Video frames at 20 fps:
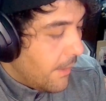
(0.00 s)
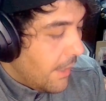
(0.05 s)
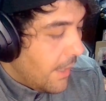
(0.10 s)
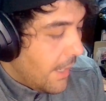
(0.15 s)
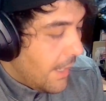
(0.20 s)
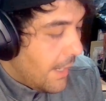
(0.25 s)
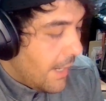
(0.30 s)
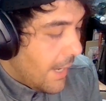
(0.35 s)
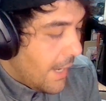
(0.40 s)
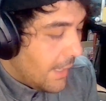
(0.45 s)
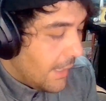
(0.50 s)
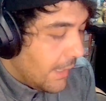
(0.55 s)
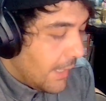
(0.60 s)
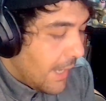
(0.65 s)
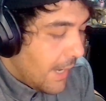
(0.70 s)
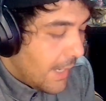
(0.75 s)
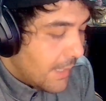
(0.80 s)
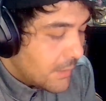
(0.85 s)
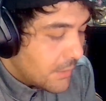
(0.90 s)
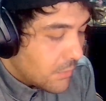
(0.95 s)
And at
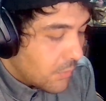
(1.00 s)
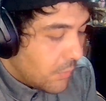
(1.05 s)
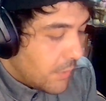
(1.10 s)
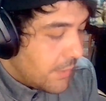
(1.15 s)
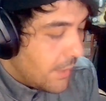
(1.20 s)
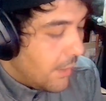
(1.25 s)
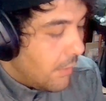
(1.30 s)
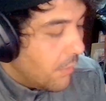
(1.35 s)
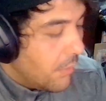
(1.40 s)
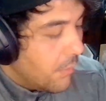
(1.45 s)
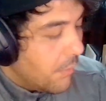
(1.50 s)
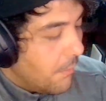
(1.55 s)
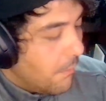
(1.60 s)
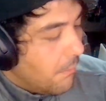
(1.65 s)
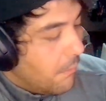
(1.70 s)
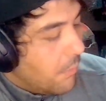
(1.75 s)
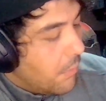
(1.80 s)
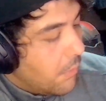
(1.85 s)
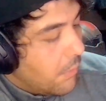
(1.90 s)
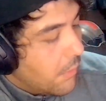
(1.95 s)
last, without
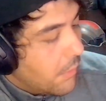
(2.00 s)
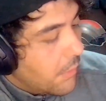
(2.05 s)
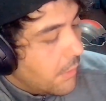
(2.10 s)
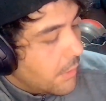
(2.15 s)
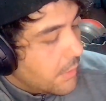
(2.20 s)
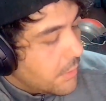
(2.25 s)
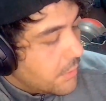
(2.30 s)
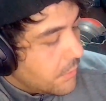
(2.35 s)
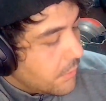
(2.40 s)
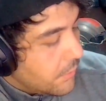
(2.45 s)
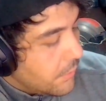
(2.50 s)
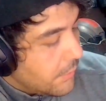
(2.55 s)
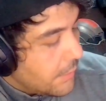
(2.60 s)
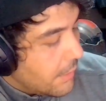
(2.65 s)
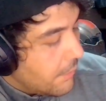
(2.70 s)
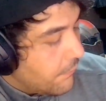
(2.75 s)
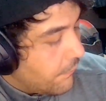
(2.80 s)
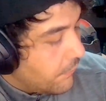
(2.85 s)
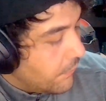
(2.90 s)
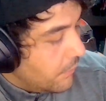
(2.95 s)
more ado, they
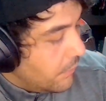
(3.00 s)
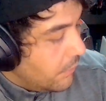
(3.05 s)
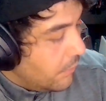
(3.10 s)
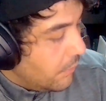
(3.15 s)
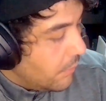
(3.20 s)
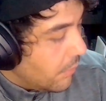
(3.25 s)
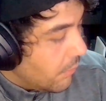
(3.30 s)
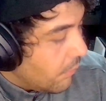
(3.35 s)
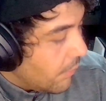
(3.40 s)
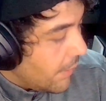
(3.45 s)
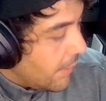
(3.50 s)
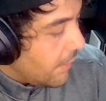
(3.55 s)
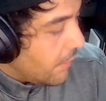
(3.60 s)
flew away